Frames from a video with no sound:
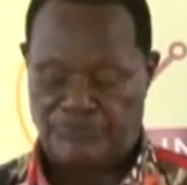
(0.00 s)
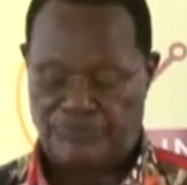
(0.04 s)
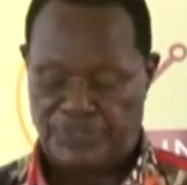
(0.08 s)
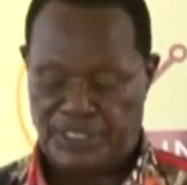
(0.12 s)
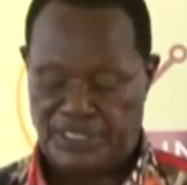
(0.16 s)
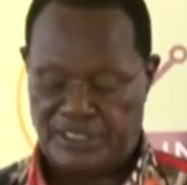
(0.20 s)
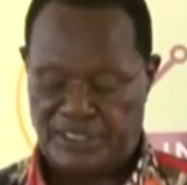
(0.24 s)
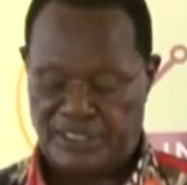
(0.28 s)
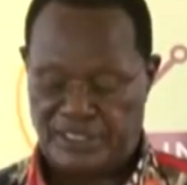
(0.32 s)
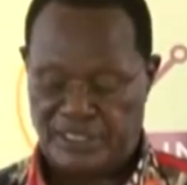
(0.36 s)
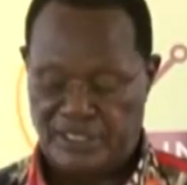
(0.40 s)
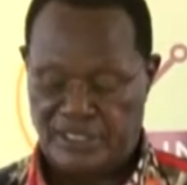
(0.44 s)
a
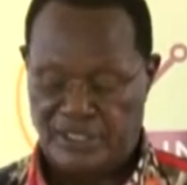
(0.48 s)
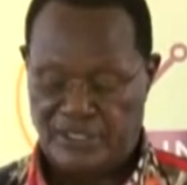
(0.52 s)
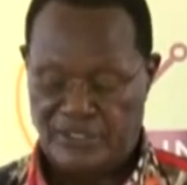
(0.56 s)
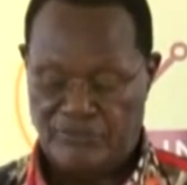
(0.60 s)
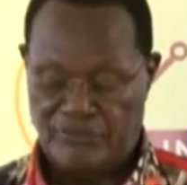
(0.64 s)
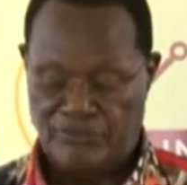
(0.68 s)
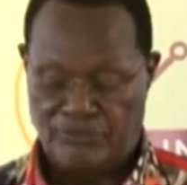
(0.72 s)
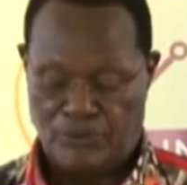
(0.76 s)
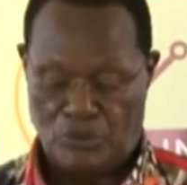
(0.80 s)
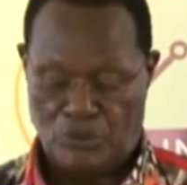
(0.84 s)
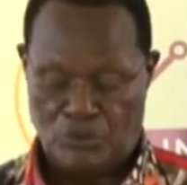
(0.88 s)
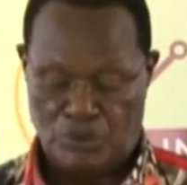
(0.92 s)
feat
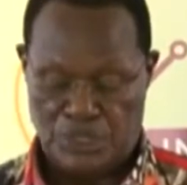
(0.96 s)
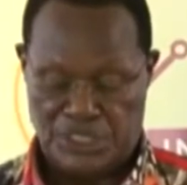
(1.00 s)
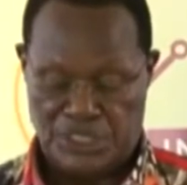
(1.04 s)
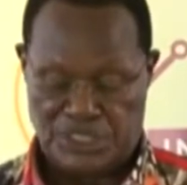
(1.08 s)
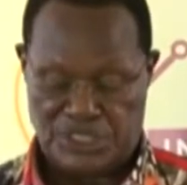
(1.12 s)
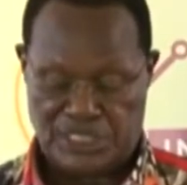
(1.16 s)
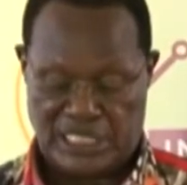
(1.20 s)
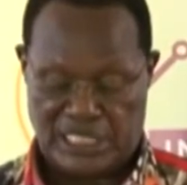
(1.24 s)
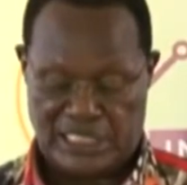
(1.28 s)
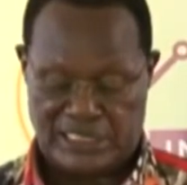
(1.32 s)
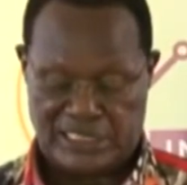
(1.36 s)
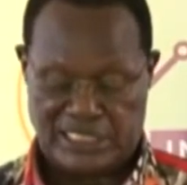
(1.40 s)
for
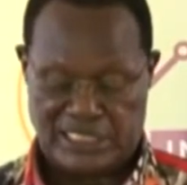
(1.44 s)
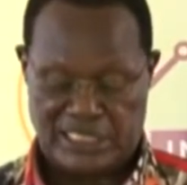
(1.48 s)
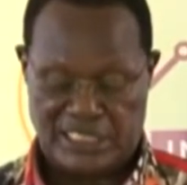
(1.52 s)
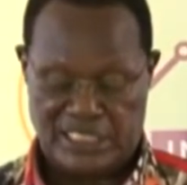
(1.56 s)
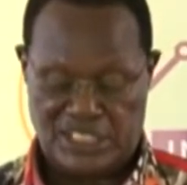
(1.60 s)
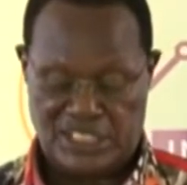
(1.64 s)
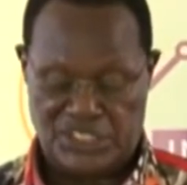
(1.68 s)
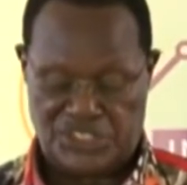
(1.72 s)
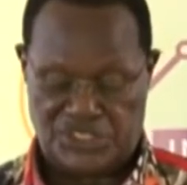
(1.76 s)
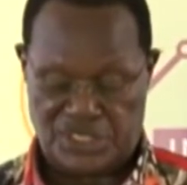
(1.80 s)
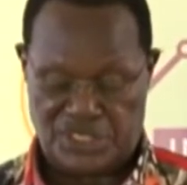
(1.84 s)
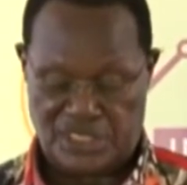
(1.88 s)
which, as a
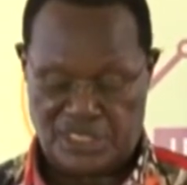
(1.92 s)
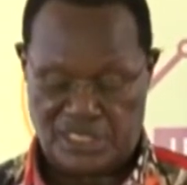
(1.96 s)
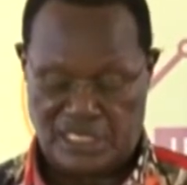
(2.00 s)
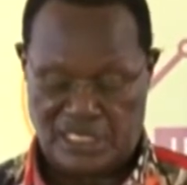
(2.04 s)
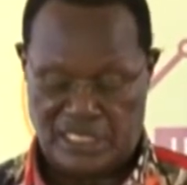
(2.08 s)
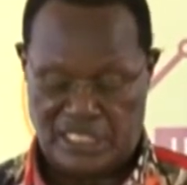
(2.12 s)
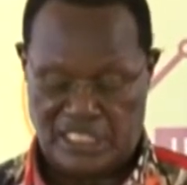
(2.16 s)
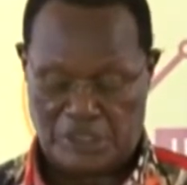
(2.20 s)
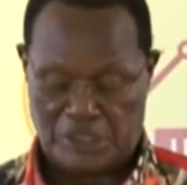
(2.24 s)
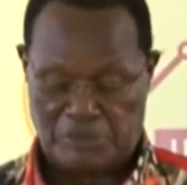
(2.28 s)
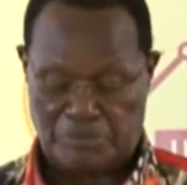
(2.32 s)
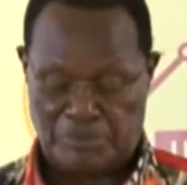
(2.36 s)
nation
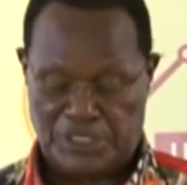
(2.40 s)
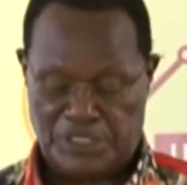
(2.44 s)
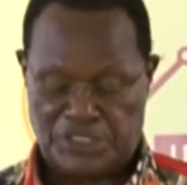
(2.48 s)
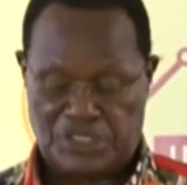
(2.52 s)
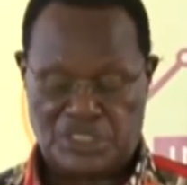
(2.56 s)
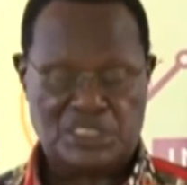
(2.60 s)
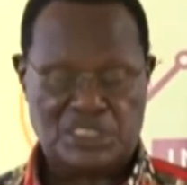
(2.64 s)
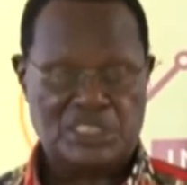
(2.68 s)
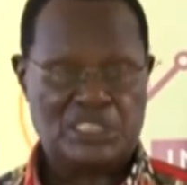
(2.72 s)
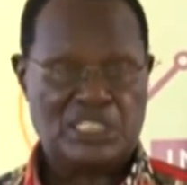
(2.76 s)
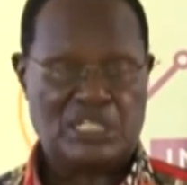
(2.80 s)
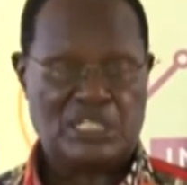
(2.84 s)
and
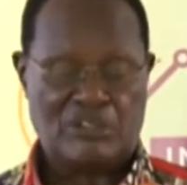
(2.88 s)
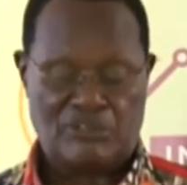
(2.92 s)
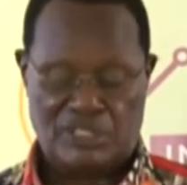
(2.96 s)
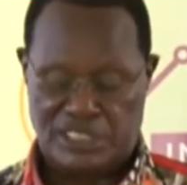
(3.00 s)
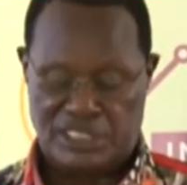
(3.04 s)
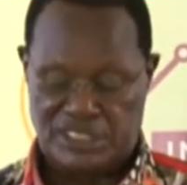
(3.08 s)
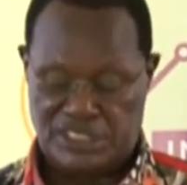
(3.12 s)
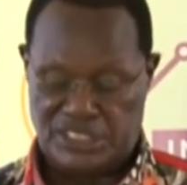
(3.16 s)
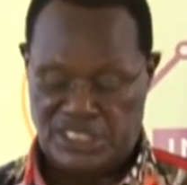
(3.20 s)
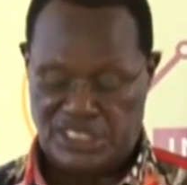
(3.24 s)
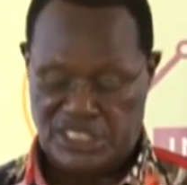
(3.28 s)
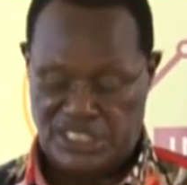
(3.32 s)
especially our
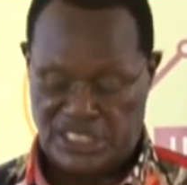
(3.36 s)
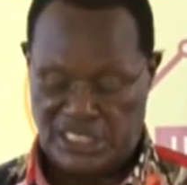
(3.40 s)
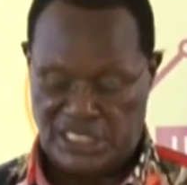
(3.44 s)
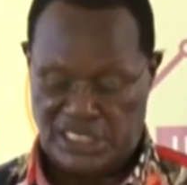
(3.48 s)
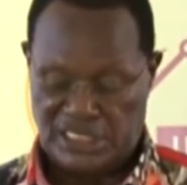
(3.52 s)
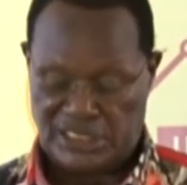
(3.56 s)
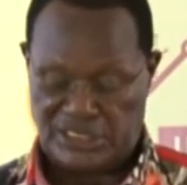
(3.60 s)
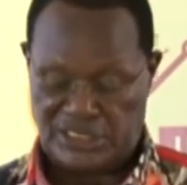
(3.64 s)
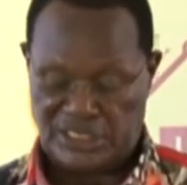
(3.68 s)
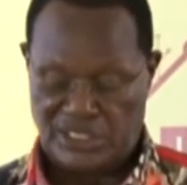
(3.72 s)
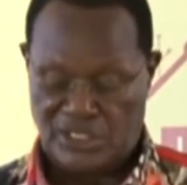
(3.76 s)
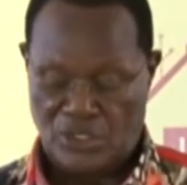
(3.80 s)

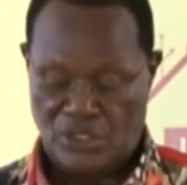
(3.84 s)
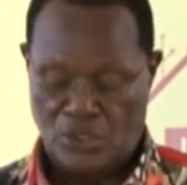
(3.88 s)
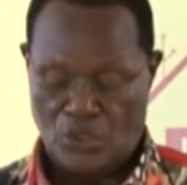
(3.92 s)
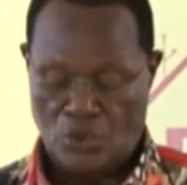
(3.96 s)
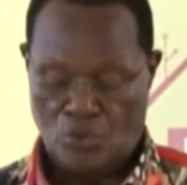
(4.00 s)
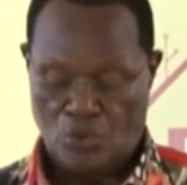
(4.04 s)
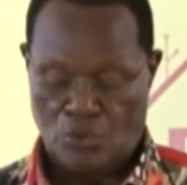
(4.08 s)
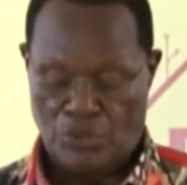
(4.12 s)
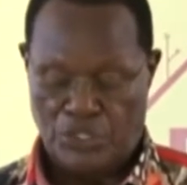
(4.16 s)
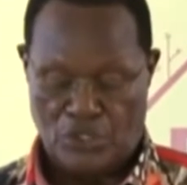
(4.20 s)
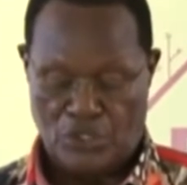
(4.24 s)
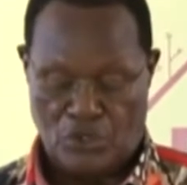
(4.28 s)
engineers,
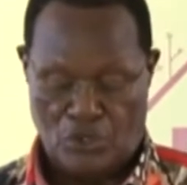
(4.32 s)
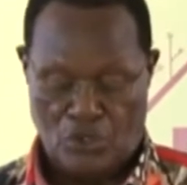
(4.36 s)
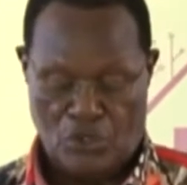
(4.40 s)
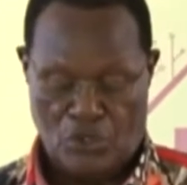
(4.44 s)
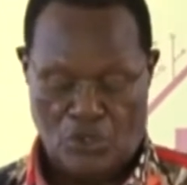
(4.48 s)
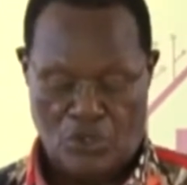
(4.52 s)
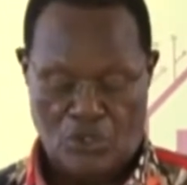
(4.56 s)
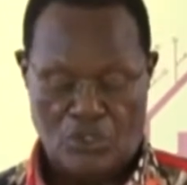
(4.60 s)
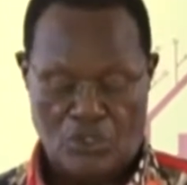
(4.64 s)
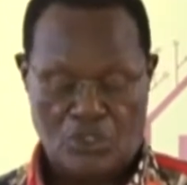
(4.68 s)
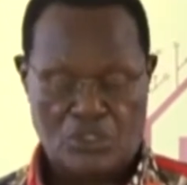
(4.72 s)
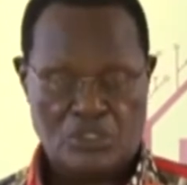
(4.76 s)
we
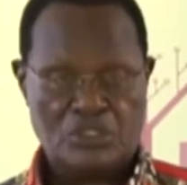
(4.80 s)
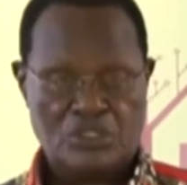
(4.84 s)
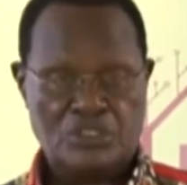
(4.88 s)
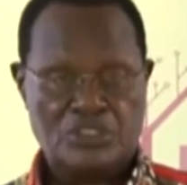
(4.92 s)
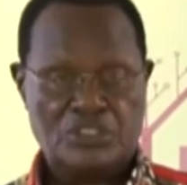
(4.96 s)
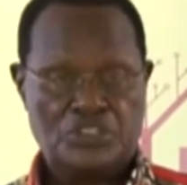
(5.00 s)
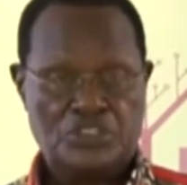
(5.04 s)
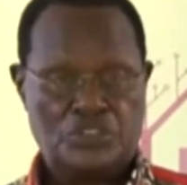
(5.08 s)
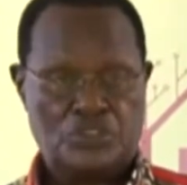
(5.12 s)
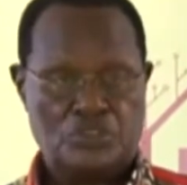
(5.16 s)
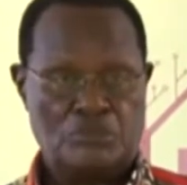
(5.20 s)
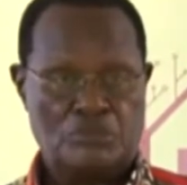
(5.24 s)
all
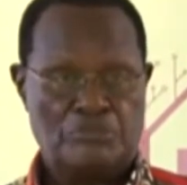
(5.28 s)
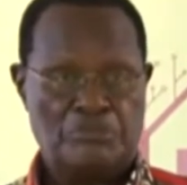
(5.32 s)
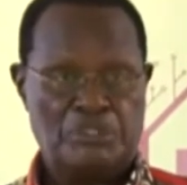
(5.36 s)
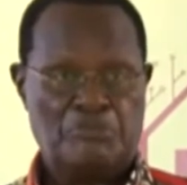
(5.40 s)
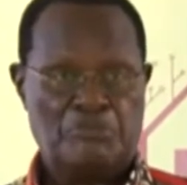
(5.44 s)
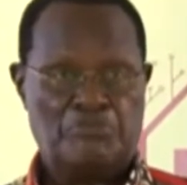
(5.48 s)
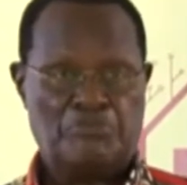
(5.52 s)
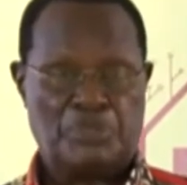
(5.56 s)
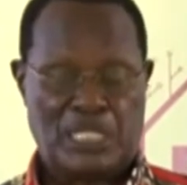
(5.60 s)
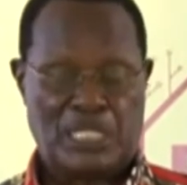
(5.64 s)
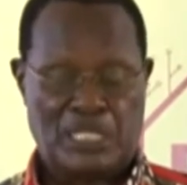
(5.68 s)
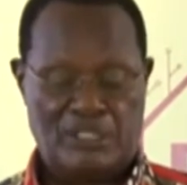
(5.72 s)
should
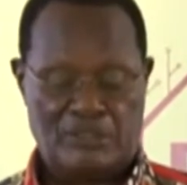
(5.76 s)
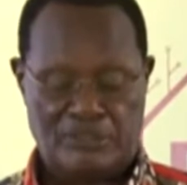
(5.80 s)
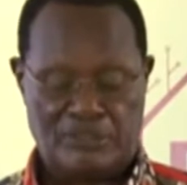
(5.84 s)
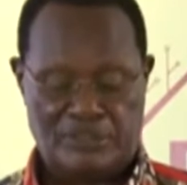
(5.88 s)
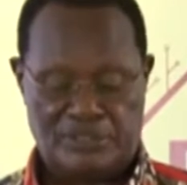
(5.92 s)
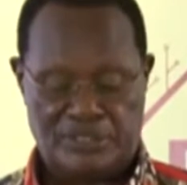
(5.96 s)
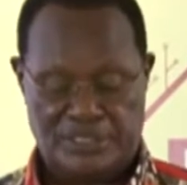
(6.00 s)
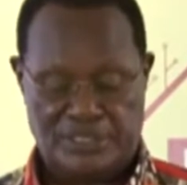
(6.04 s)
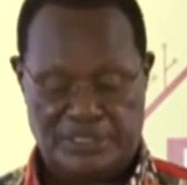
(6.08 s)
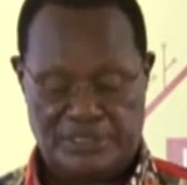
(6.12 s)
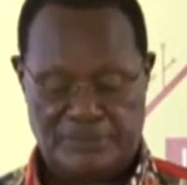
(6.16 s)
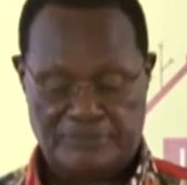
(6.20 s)
be
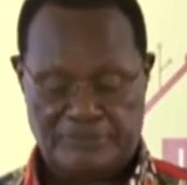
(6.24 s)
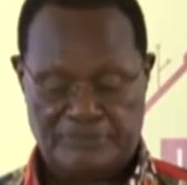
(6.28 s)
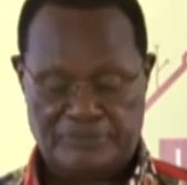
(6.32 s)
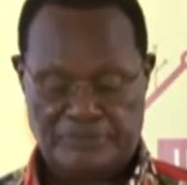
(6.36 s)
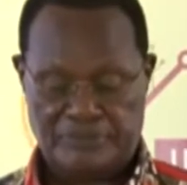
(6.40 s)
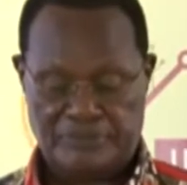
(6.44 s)
proud.